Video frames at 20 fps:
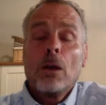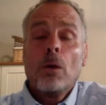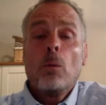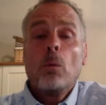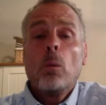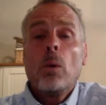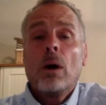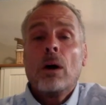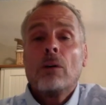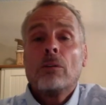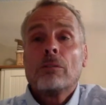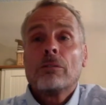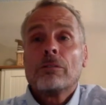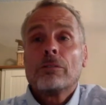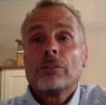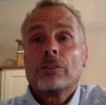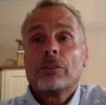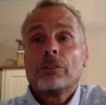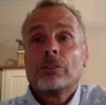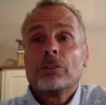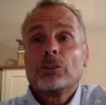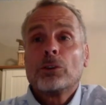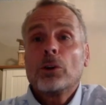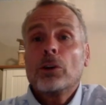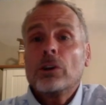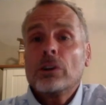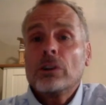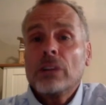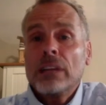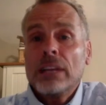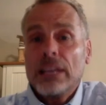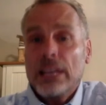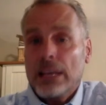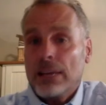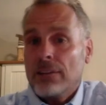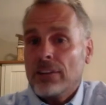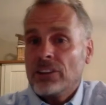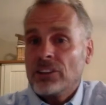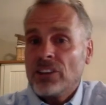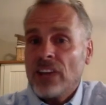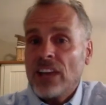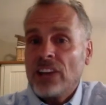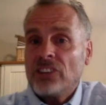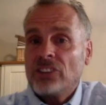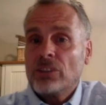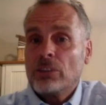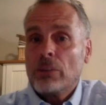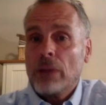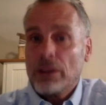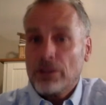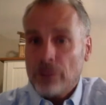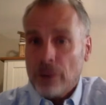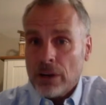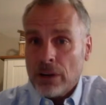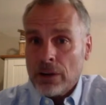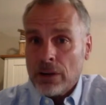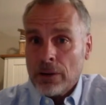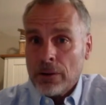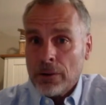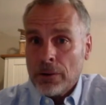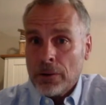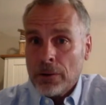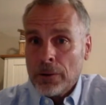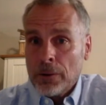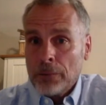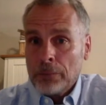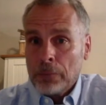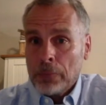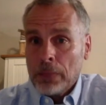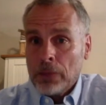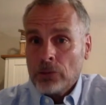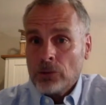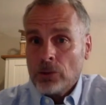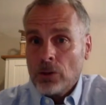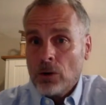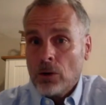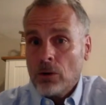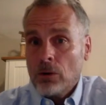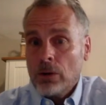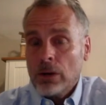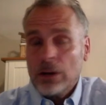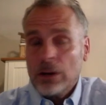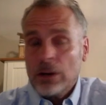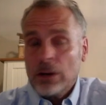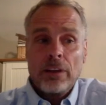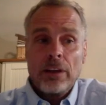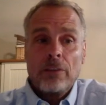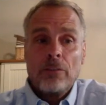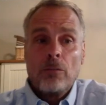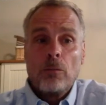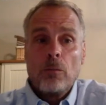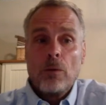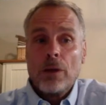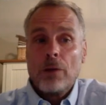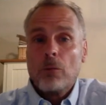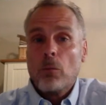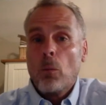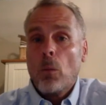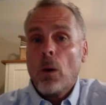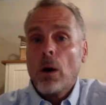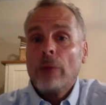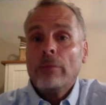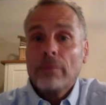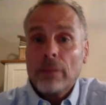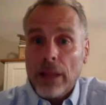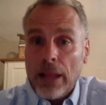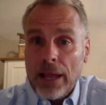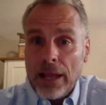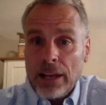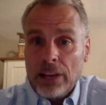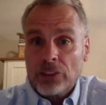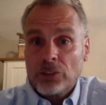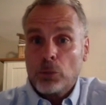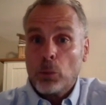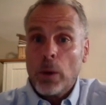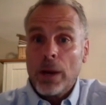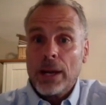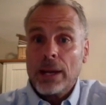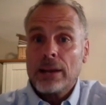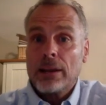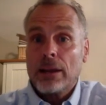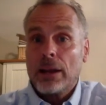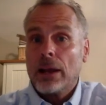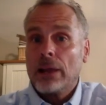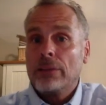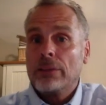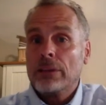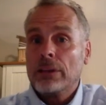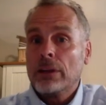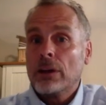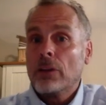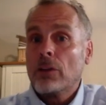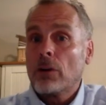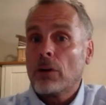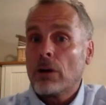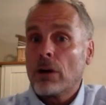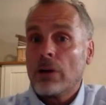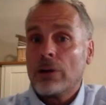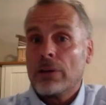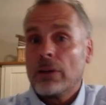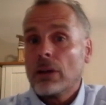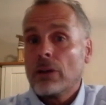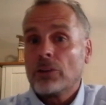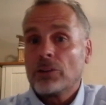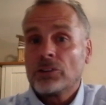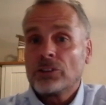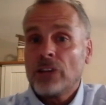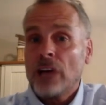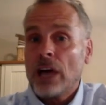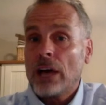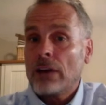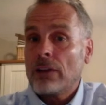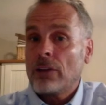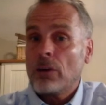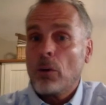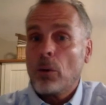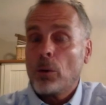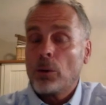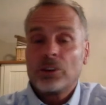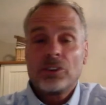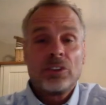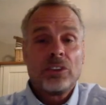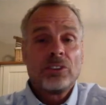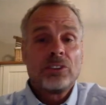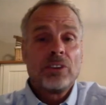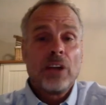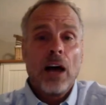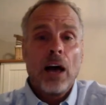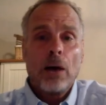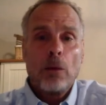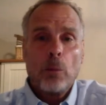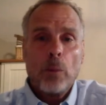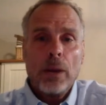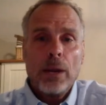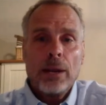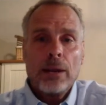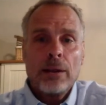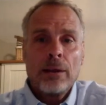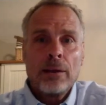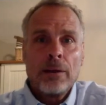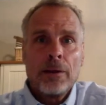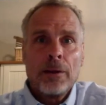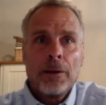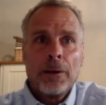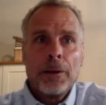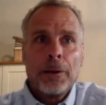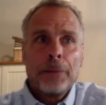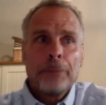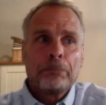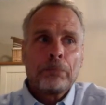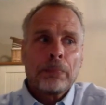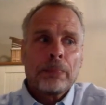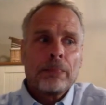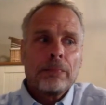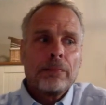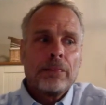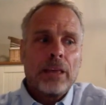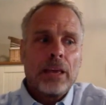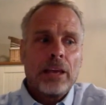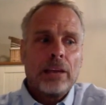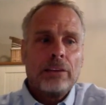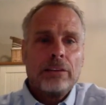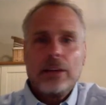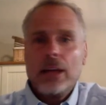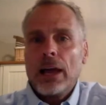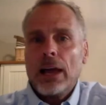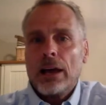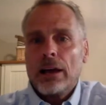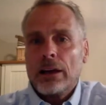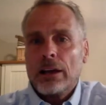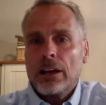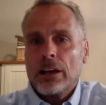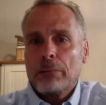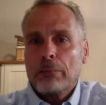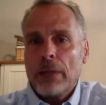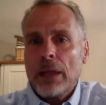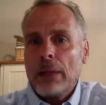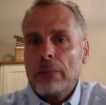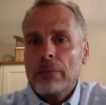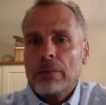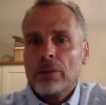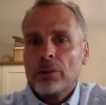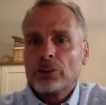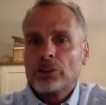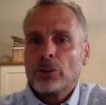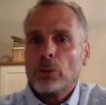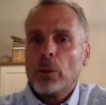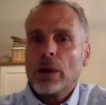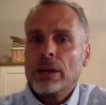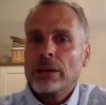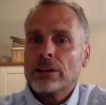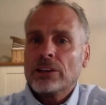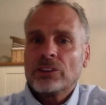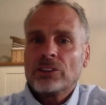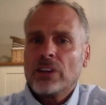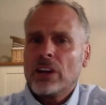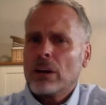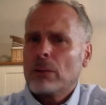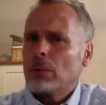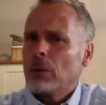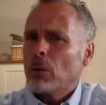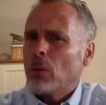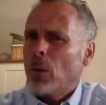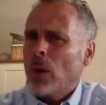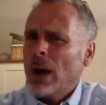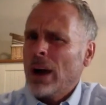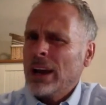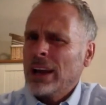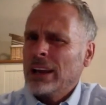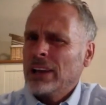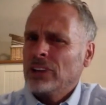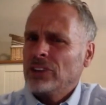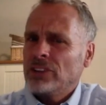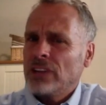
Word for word: Well, certainly if it's asymmetric. So if if, if one leg is weak and the other on the other side of the horse is not weak, then yeah, it, maybe there's a weakness there, but why is